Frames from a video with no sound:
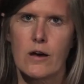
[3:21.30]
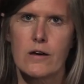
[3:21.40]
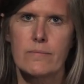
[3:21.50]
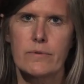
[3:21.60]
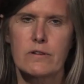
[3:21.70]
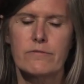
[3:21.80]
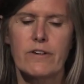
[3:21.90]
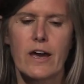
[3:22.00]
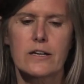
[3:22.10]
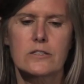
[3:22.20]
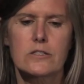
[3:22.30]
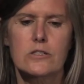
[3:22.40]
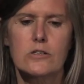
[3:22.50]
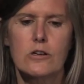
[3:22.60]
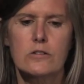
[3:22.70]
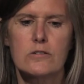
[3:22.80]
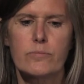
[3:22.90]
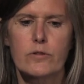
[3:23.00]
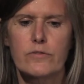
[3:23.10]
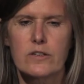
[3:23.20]
Um, but in fact, no
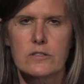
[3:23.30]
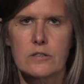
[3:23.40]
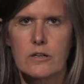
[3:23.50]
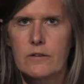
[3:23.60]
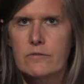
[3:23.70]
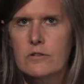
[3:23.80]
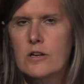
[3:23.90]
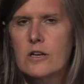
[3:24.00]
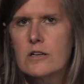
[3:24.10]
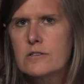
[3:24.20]
professor had ever